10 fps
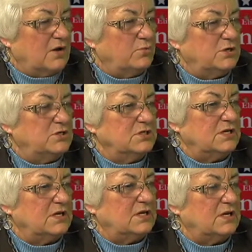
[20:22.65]

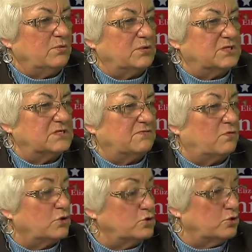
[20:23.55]
Originally, it was
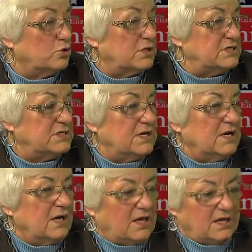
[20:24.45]
4 stories.
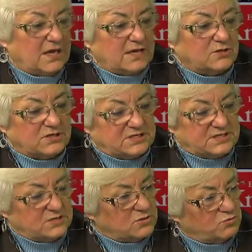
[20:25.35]
It actually
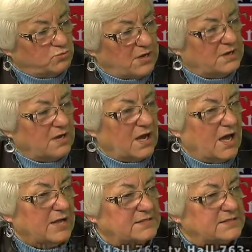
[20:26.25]
sits right
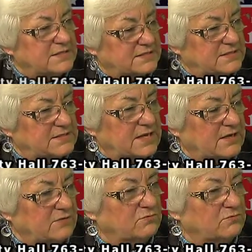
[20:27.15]
on 62nd,